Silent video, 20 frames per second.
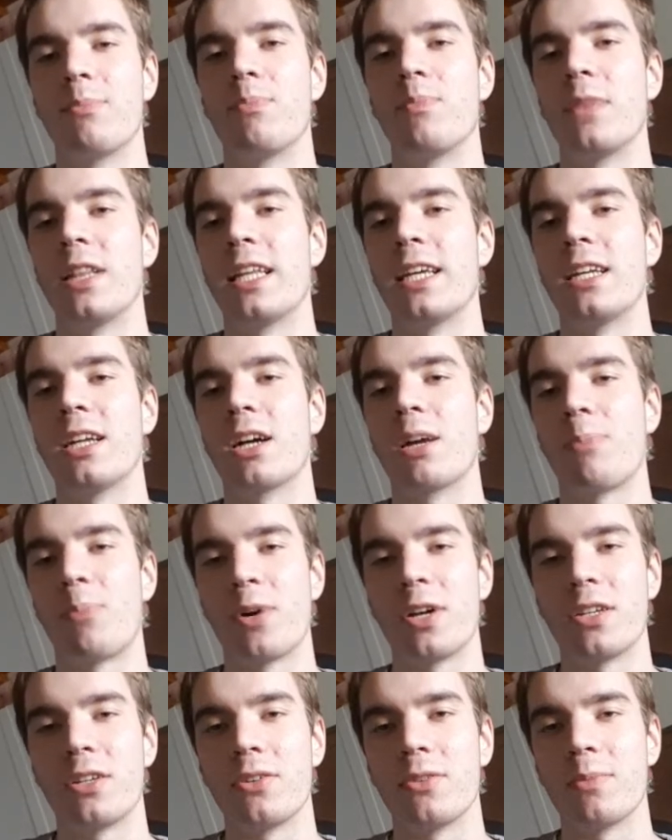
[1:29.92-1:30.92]
leaning
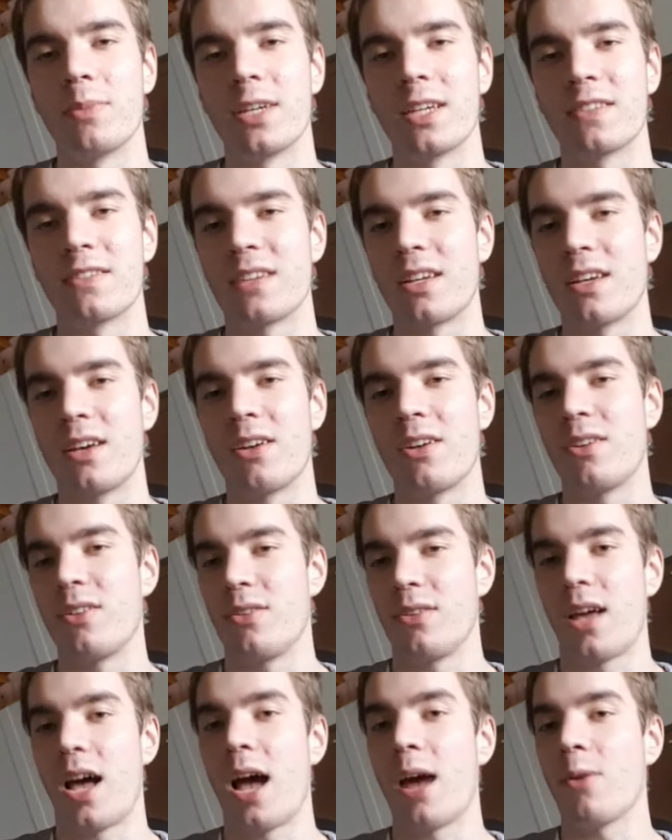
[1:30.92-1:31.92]
upon you. Because
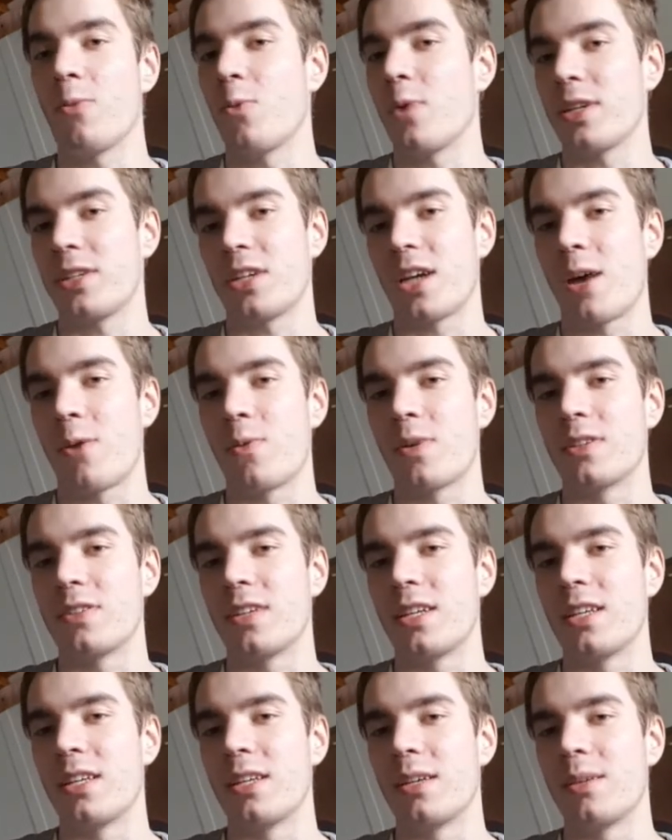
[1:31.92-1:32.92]
I wish I was
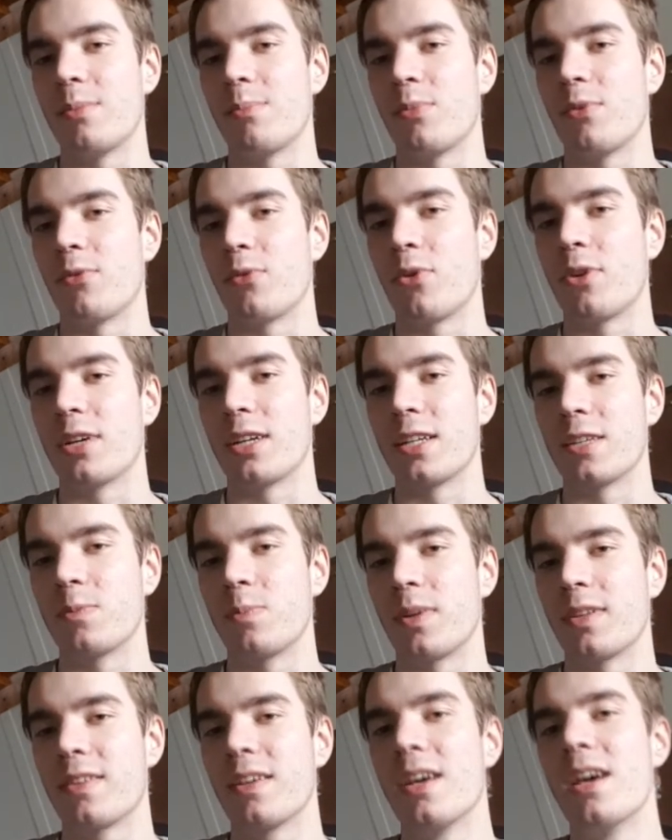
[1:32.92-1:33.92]
indie before this,
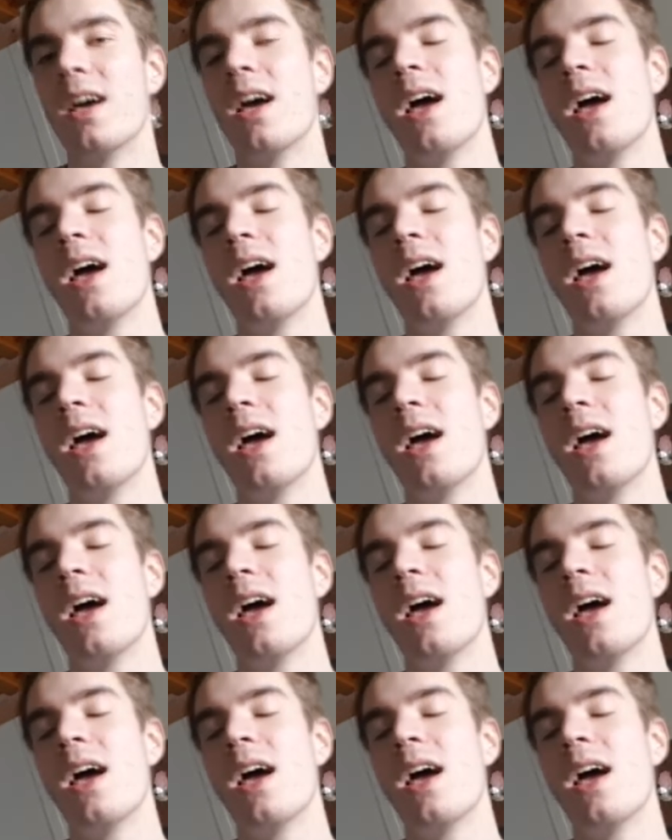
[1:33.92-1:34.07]
but